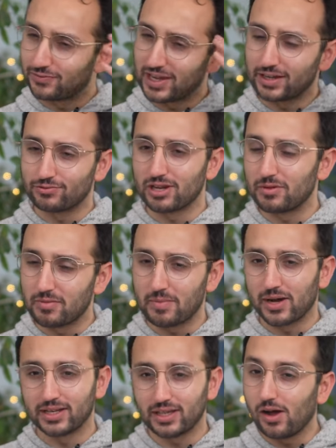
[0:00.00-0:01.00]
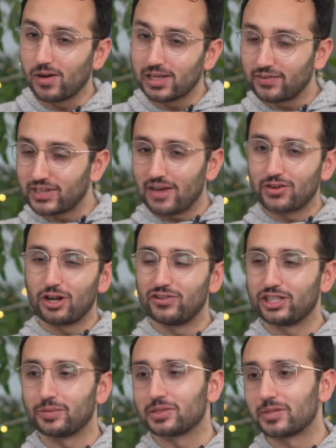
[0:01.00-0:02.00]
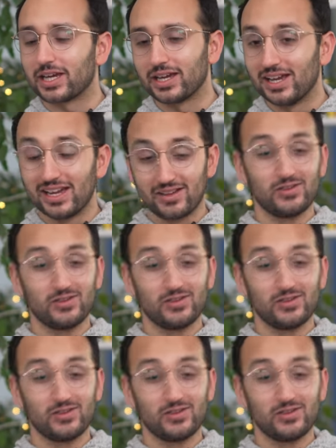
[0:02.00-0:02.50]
this vague dream in my mind that, oh, I'd love to have a coffee shop someday.